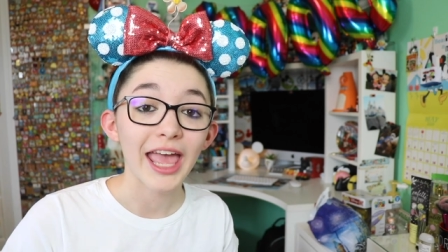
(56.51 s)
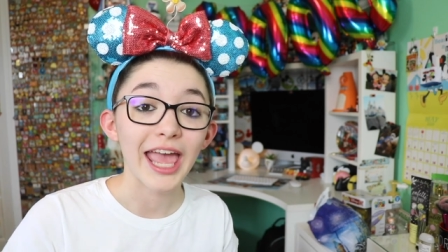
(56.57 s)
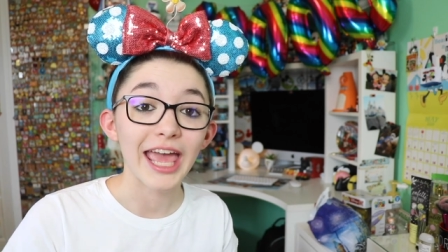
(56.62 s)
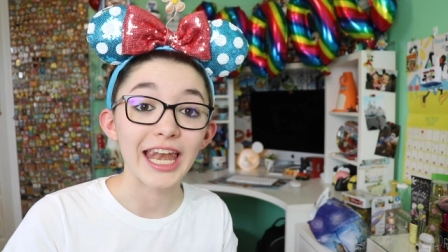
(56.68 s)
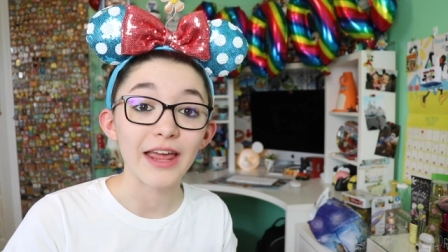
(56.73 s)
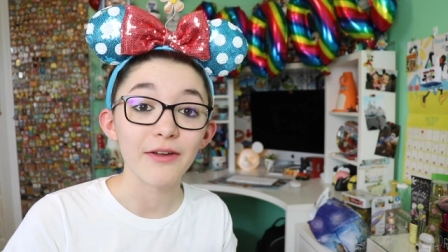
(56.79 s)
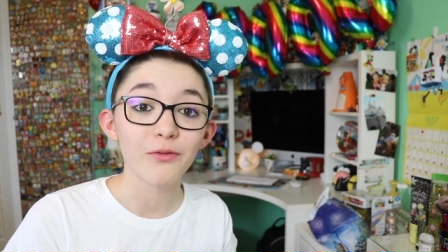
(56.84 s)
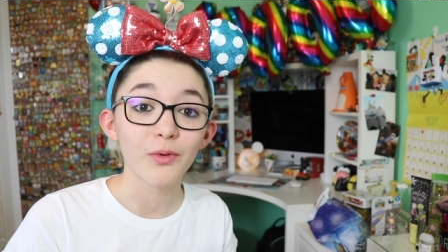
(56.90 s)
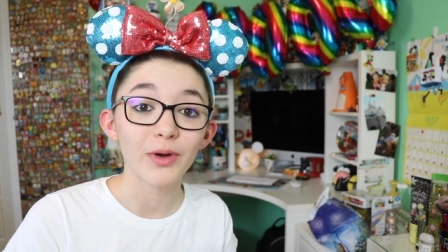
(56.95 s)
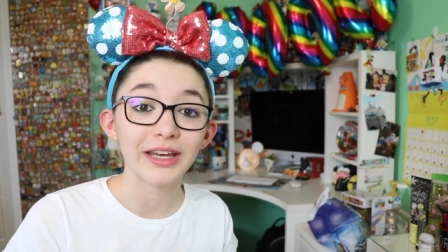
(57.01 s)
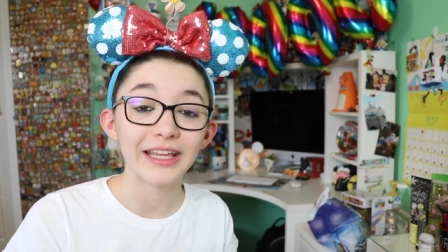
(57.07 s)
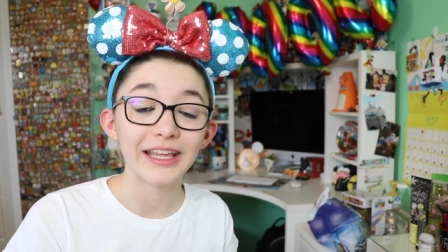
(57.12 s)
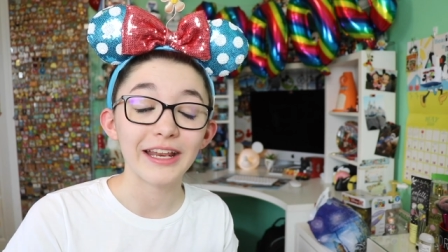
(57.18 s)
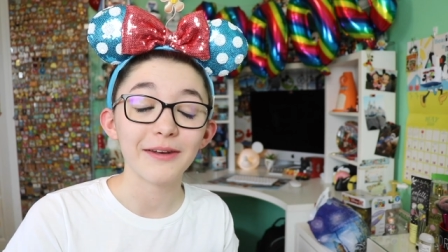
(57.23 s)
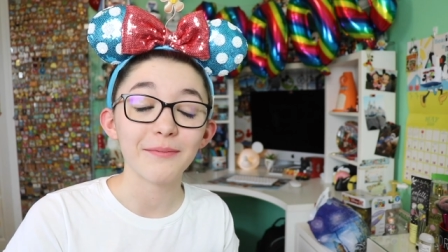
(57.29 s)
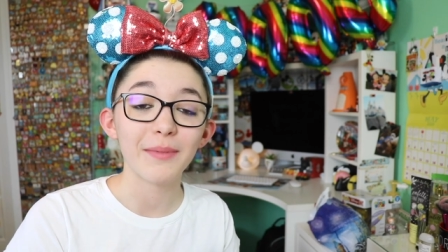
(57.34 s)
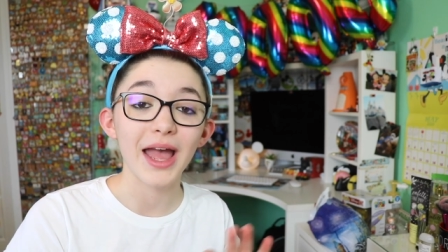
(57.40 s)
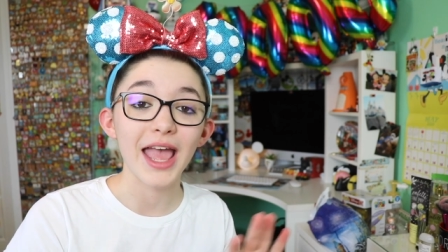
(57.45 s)
And everyone
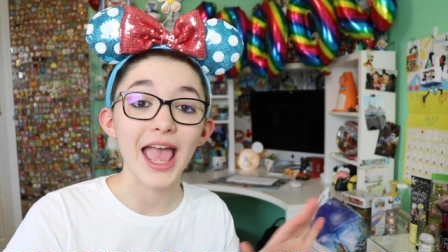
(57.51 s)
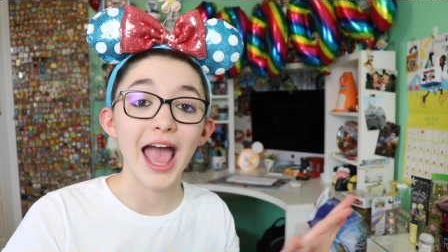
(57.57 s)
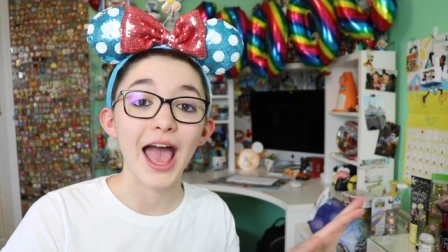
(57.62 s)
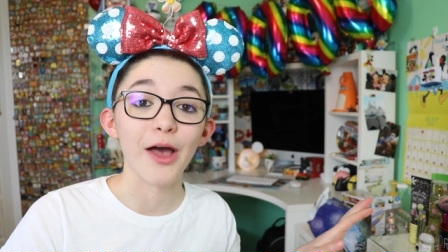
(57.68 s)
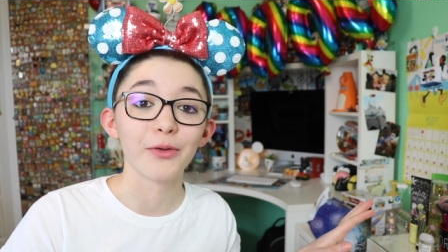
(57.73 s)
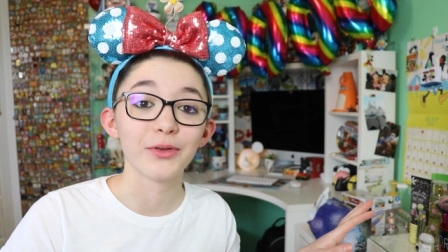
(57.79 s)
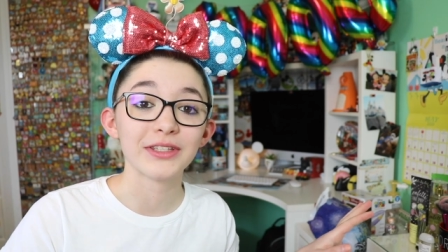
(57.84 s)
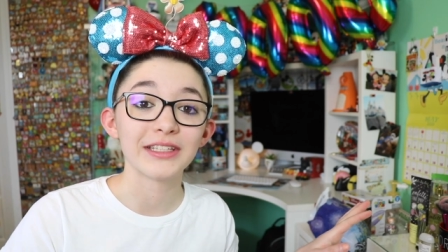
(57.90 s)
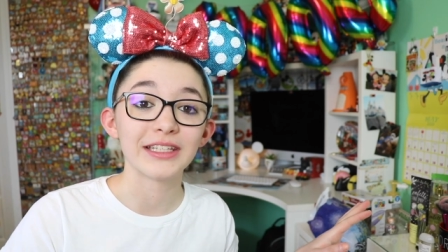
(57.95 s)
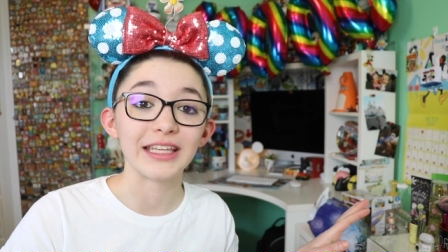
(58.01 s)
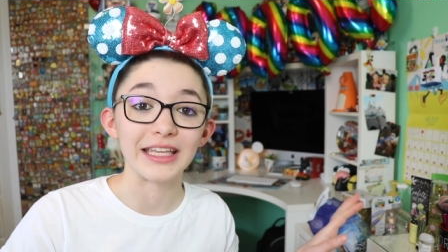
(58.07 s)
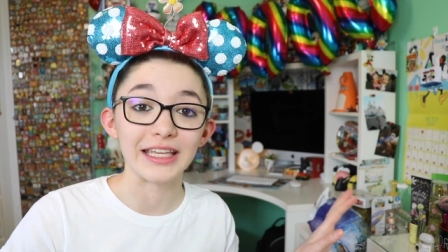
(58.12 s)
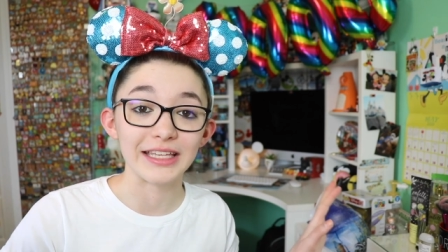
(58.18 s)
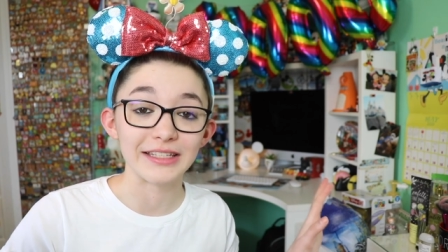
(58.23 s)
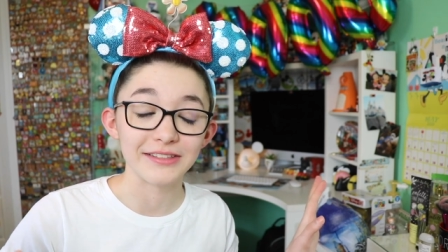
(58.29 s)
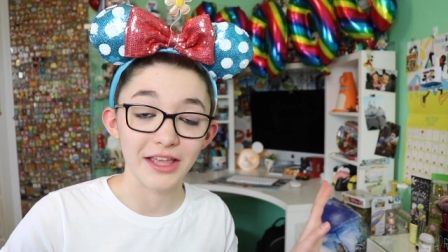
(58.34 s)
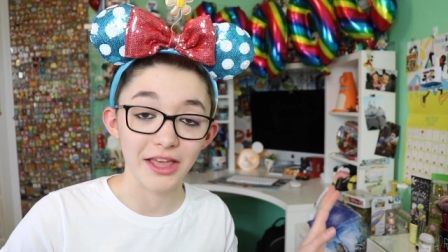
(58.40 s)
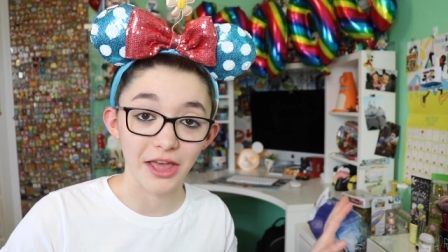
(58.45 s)
in my house
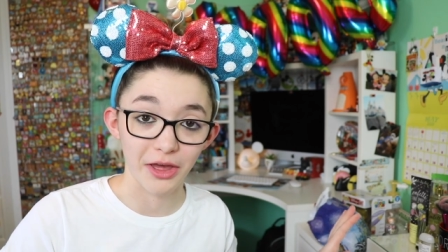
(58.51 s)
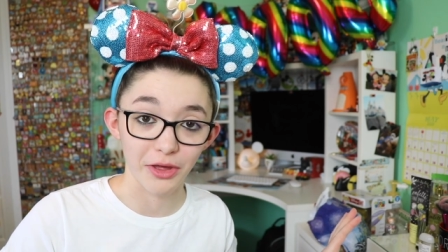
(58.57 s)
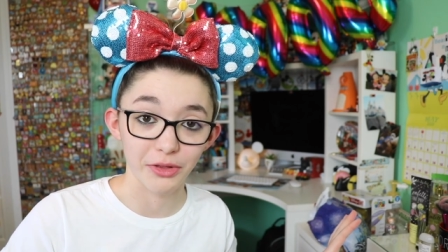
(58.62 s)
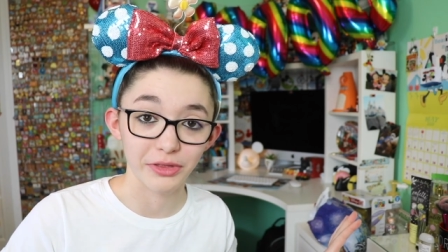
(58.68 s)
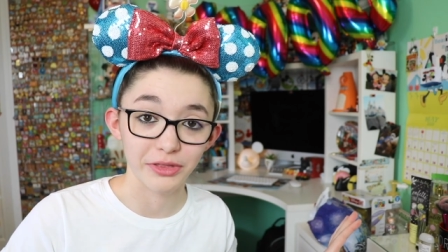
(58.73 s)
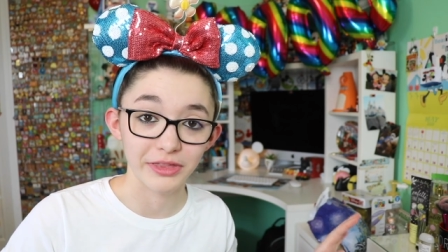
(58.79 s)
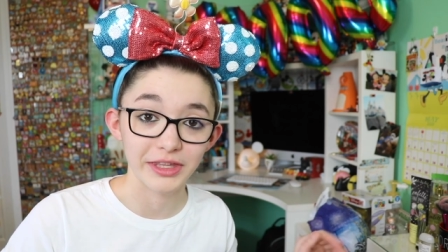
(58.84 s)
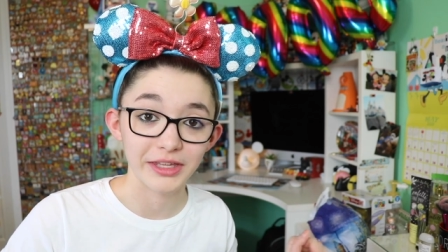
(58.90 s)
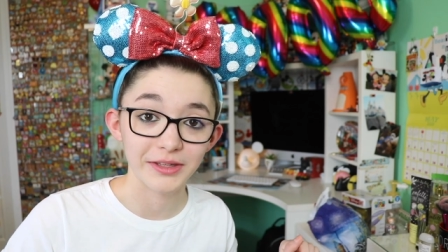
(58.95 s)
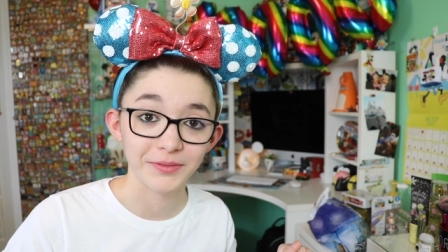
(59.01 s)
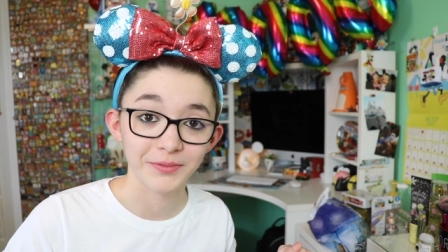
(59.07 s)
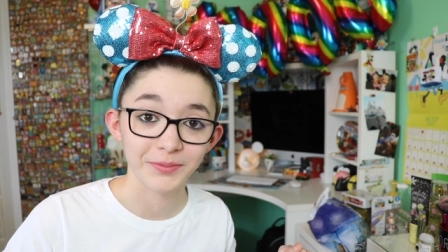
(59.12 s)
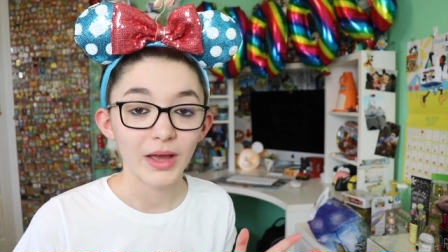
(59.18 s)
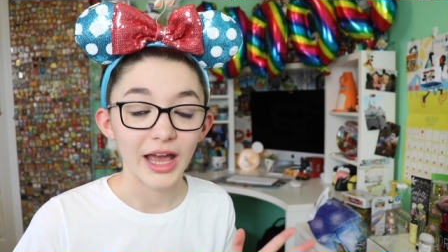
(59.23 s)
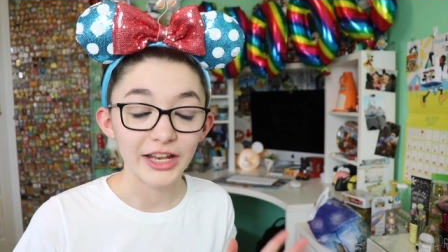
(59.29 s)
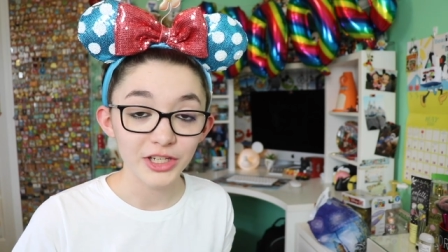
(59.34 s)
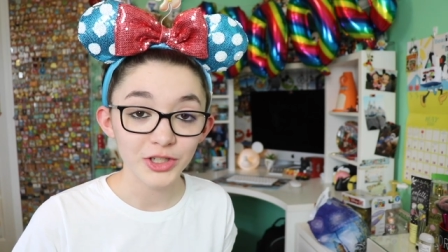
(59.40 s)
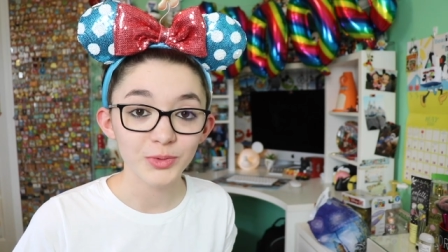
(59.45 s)
is healthy.
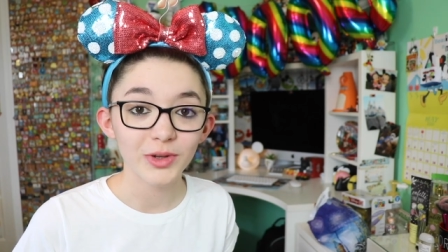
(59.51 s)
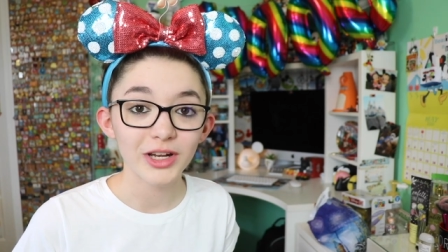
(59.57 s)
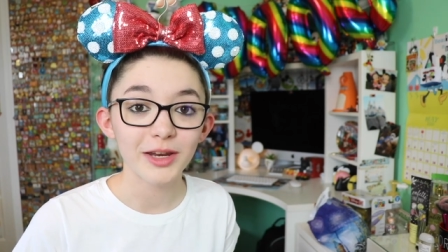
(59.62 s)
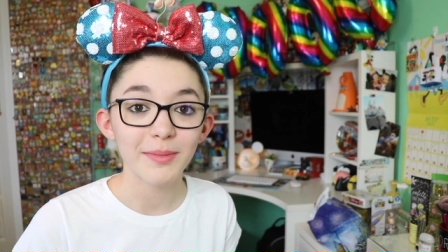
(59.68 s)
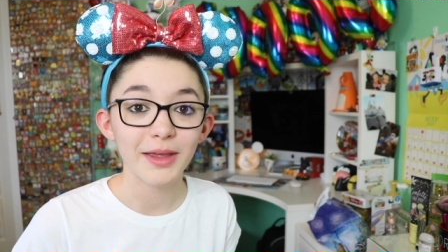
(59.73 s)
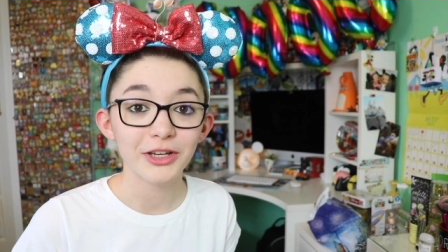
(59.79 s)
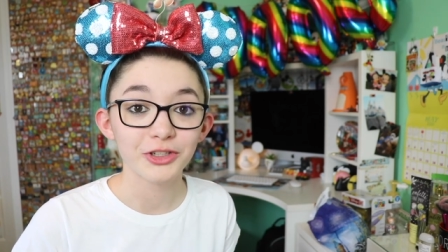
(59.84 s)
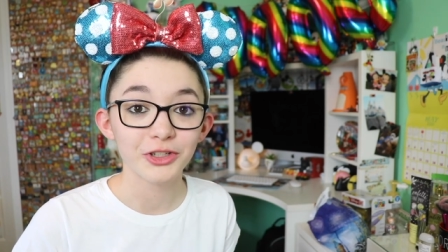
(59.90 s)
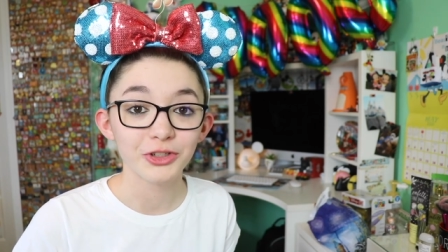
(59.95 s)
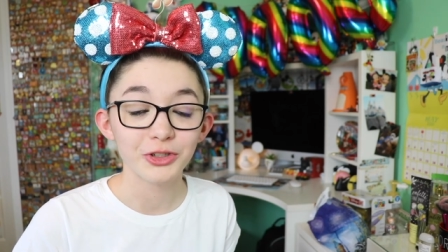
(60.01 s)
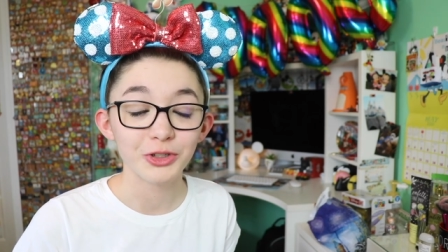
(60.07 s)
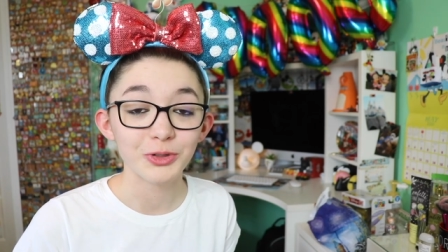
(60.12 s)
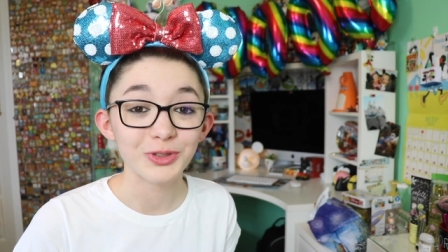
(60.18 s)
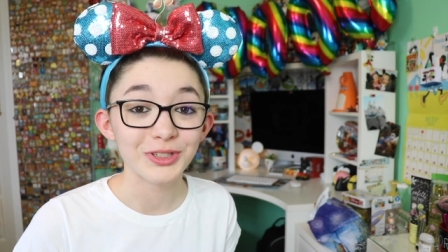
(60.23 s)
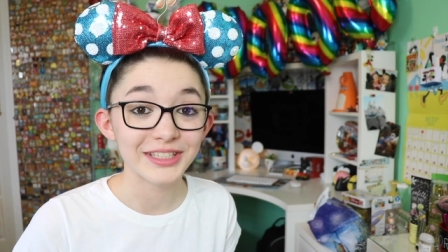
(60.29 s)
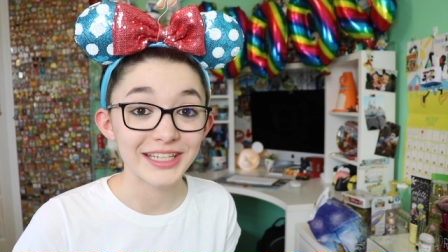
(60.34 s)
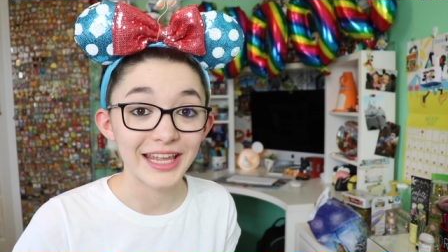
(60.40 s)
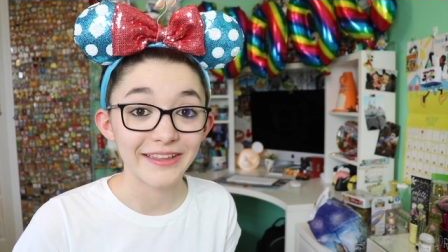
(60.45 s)
I just wanted to make sure
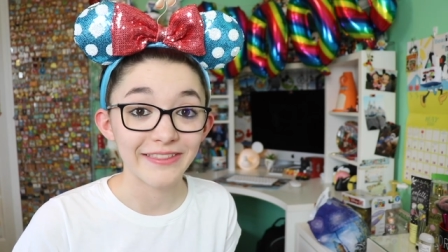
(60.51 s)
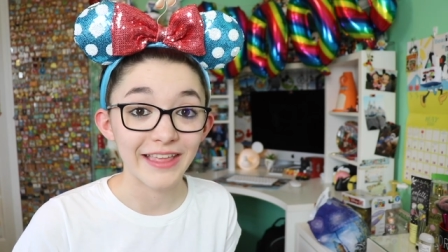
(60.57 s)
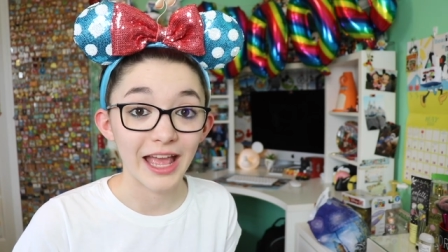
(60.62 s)
to state